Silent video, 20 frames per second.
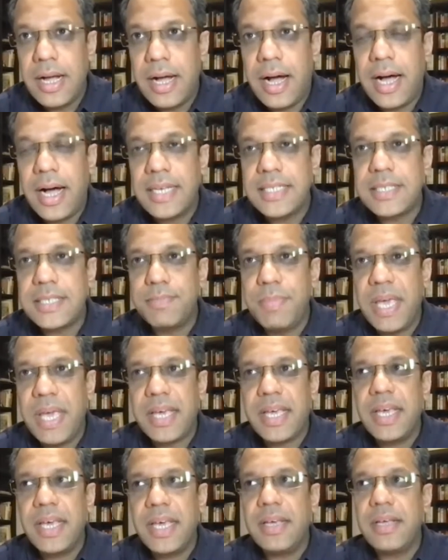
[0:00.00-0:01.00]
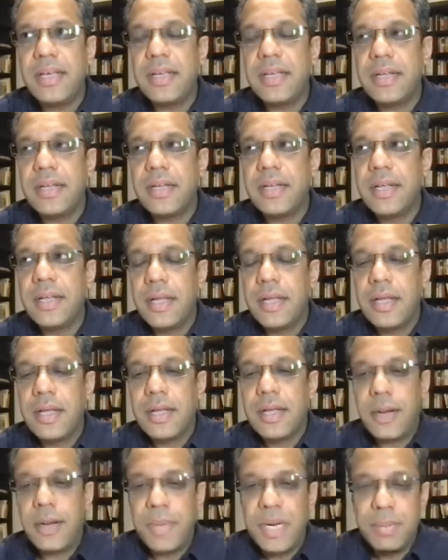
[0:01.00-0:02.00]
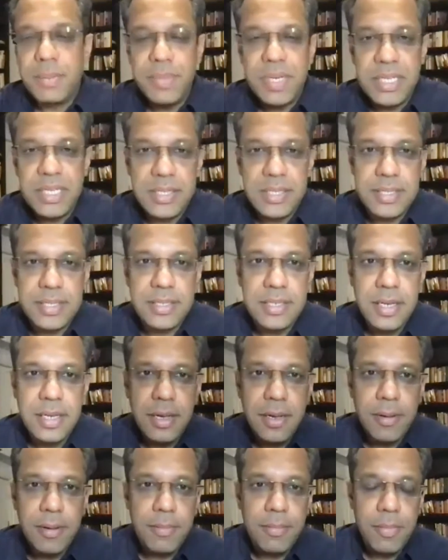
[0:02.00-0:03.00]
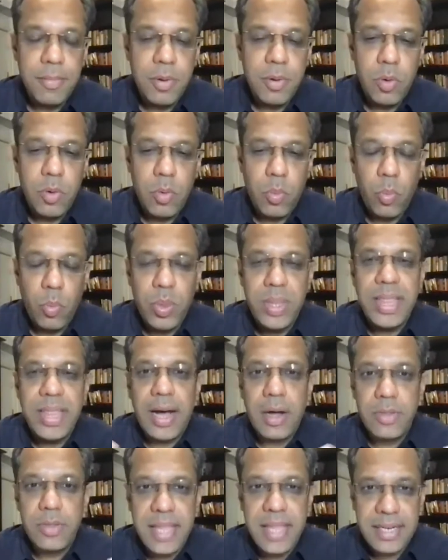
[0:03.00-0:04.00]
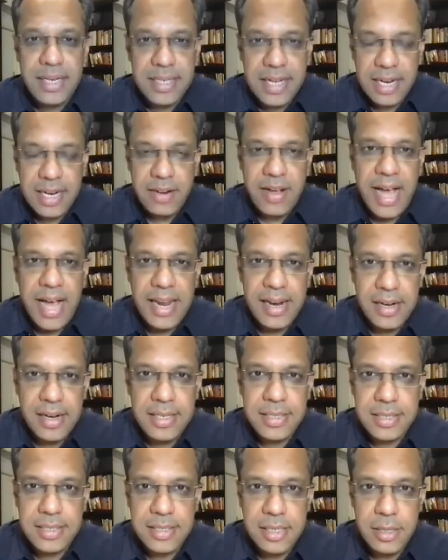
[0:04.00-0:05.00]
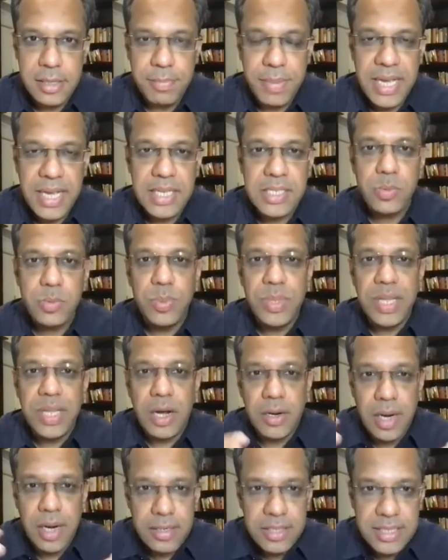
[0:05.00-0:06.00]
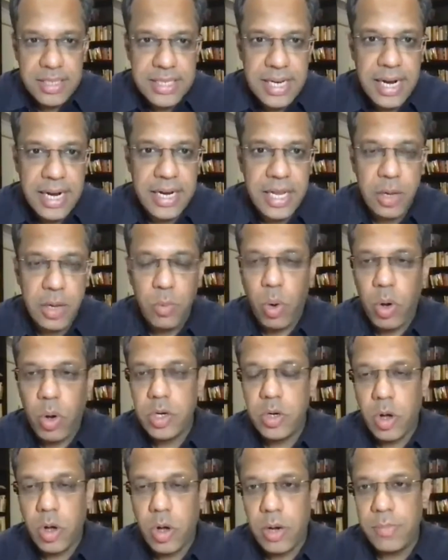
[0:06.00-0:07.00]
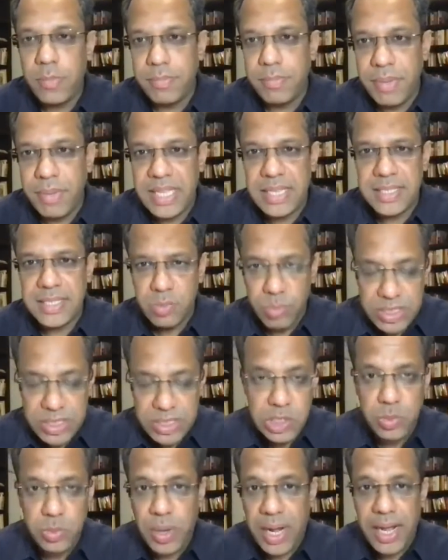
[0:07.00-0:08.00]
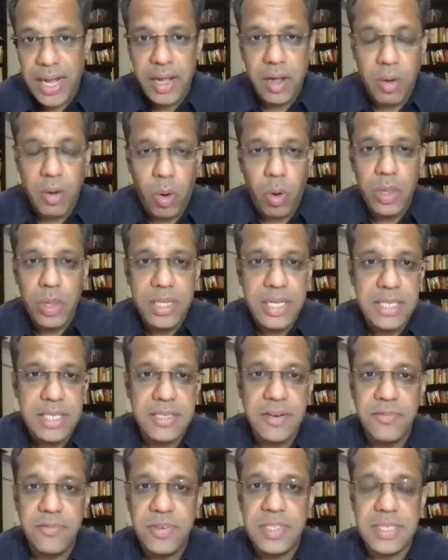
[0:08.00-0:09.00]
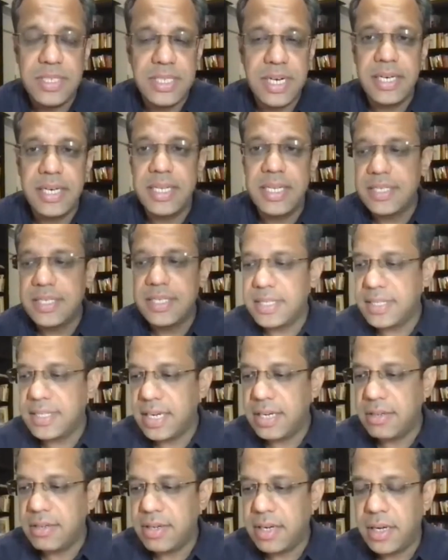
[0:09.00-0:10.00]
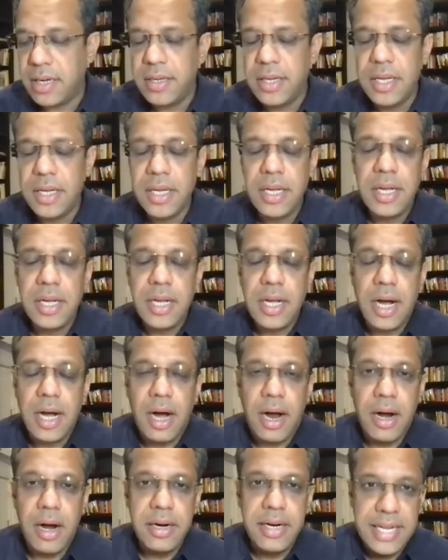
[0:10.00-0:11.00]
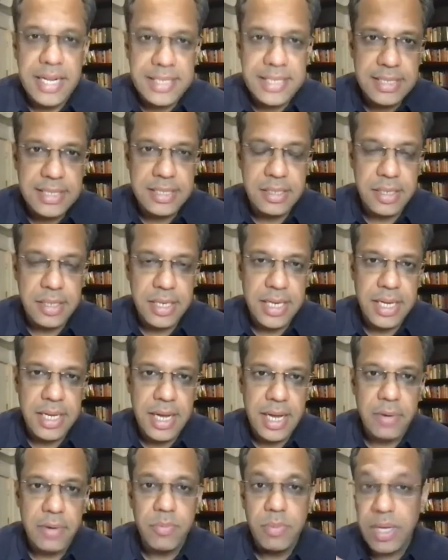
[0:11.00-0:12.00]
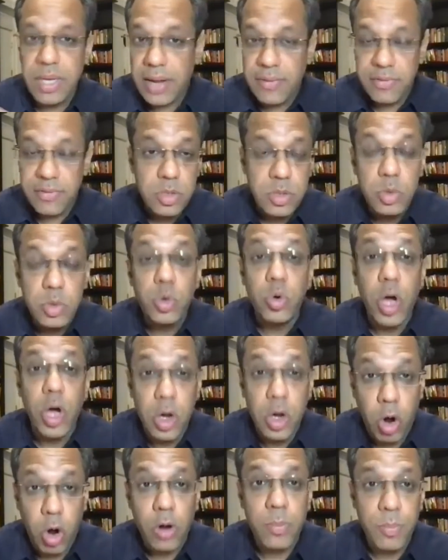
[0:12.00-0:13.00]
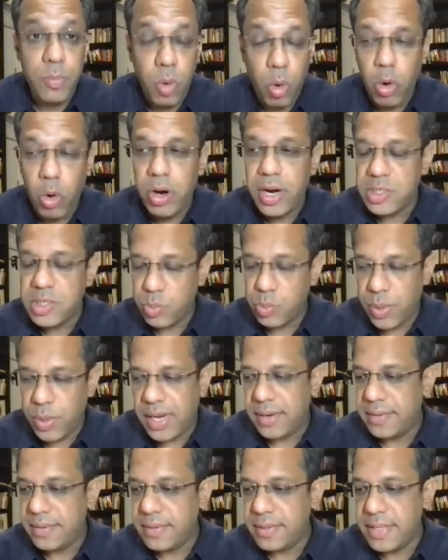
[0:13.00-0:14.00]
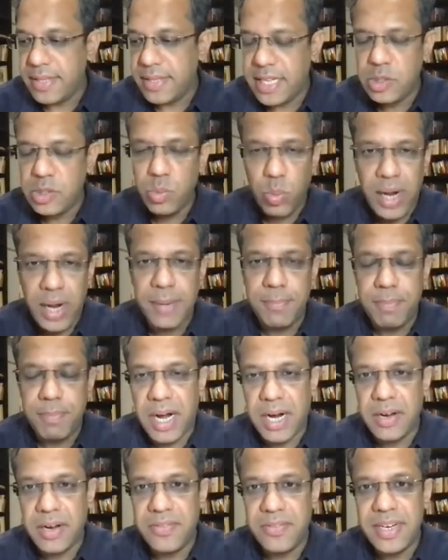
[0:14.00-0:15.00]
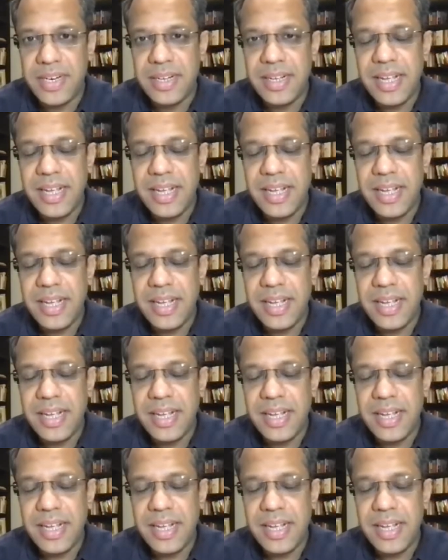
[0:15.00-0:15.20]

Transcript: us making commitments without that kind of analytical base, without understanding what it all means, which is why all these different studies, etc., are necessary. And we have to do a lot more as well. That's one part of it.